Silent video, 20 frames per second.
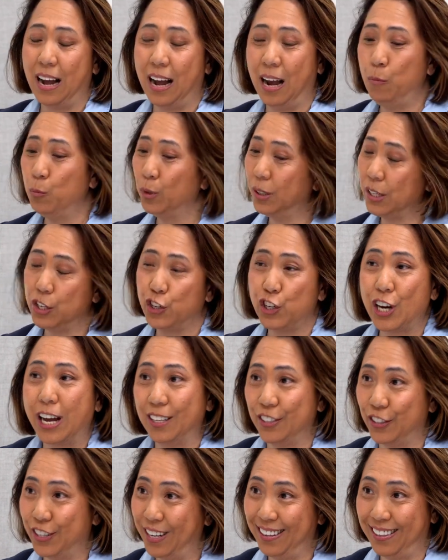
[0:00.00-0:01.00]
I'm willing to
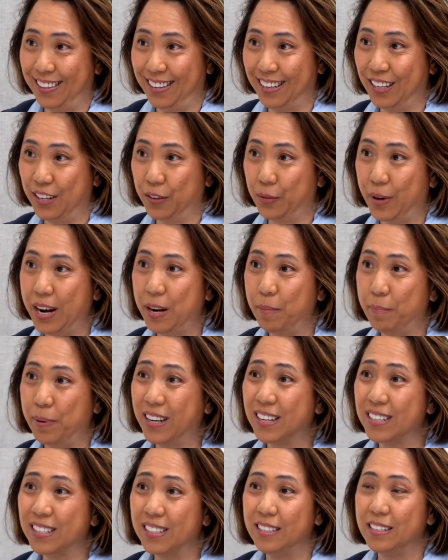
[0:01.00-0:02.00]
challenge anything, right?
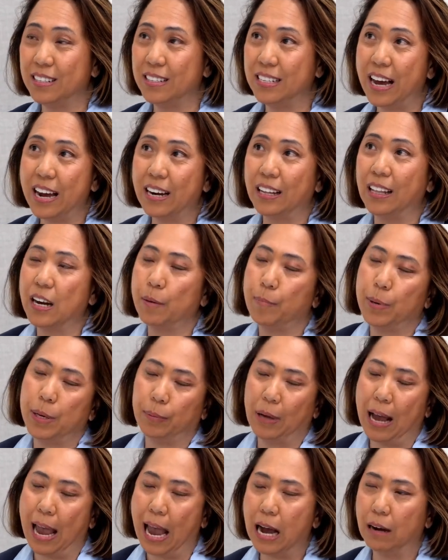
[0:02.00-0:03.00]
Because not a lot of
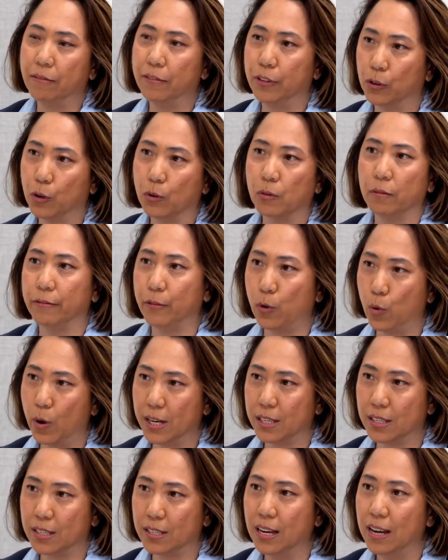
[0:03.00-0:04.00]
people have their own
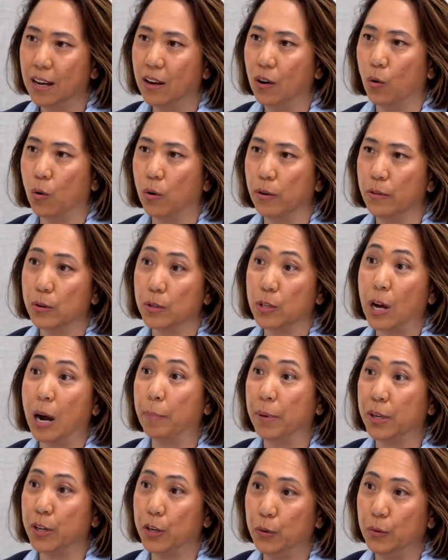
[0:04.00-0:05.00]
voice or those
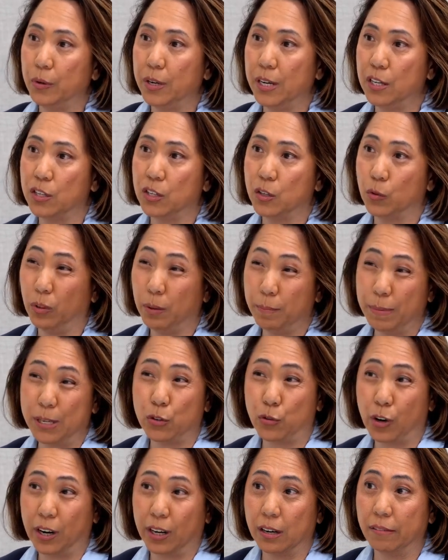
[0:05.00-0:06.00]
opportunities to really be
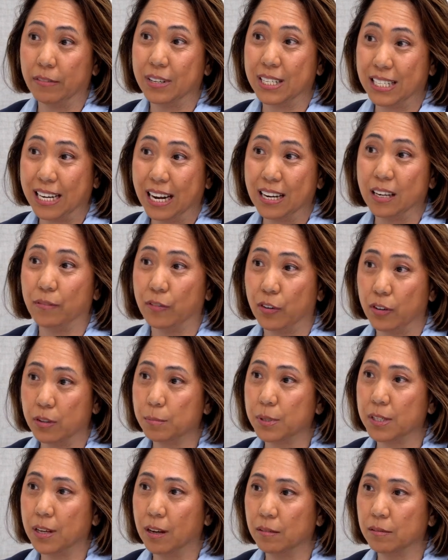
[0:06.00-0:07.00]
strong enough to stand up for
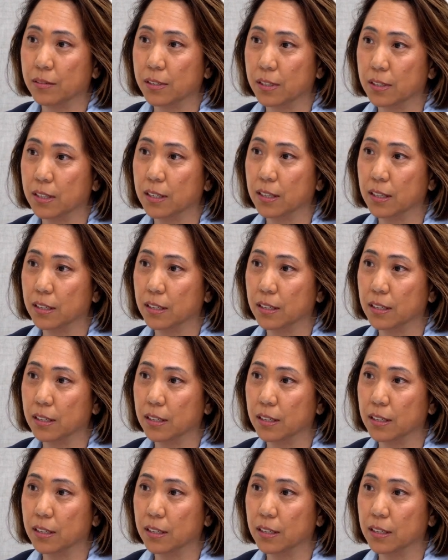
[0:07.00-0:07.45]
themselves.